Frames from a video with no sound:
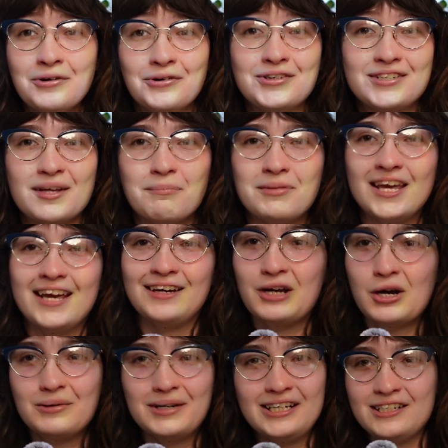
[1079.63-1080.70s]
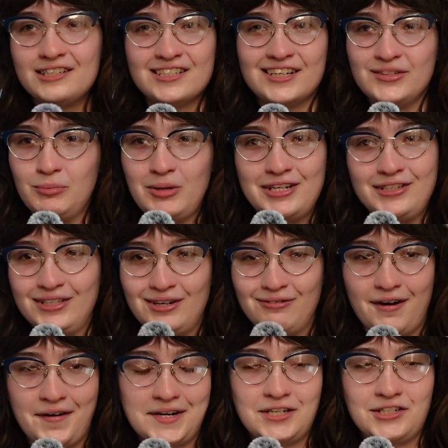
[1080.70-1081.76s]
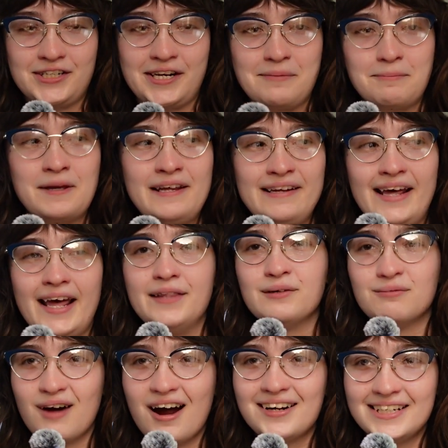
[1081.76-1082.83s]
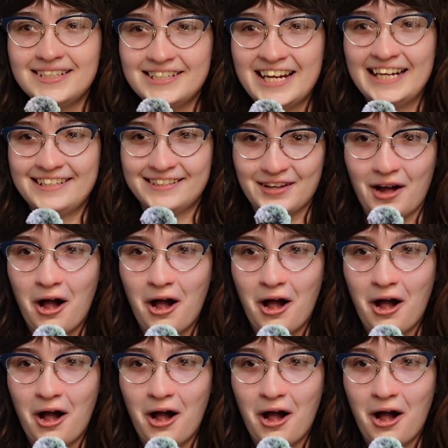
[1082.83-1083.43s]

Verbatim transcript: or something going to space in a rocket ship. And the rocket takes